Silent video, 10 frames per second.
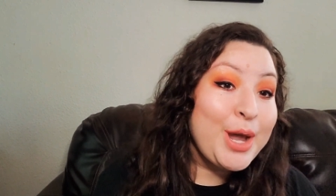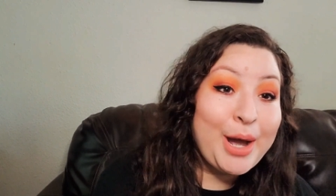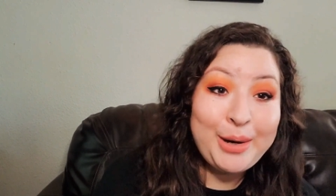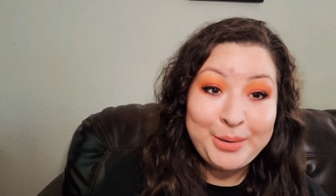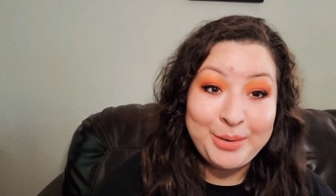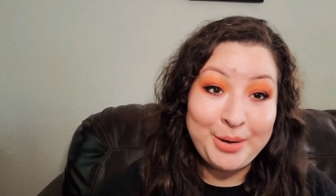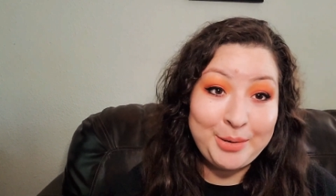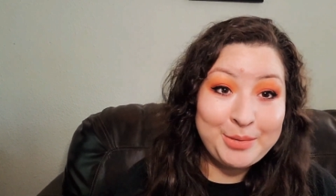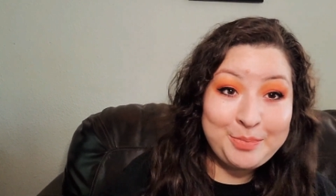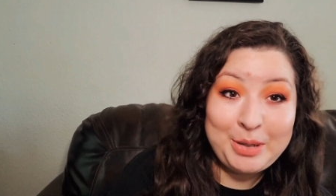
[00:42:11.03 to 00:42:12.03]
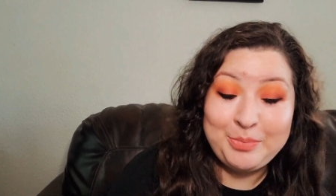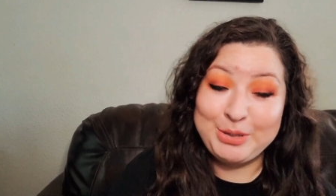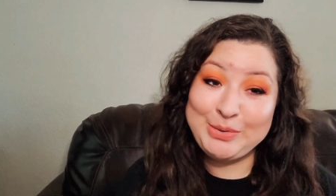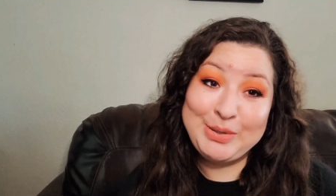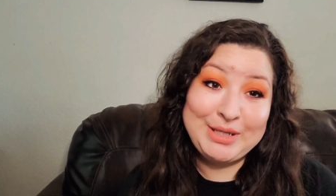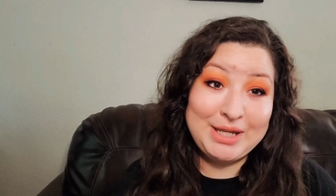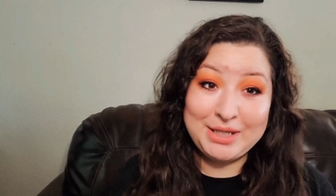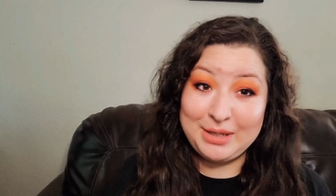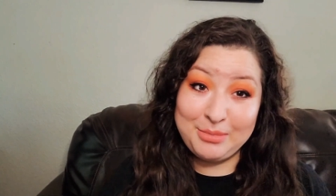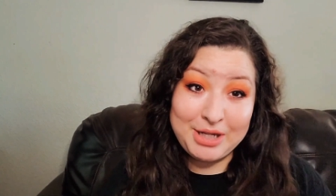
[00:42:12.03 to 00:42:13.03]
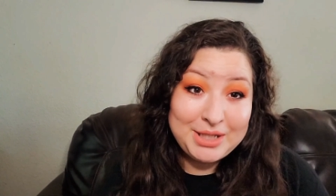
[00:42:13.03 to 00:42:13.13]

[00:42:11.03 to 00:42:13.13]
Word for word: I don't know how people do it. Like they make it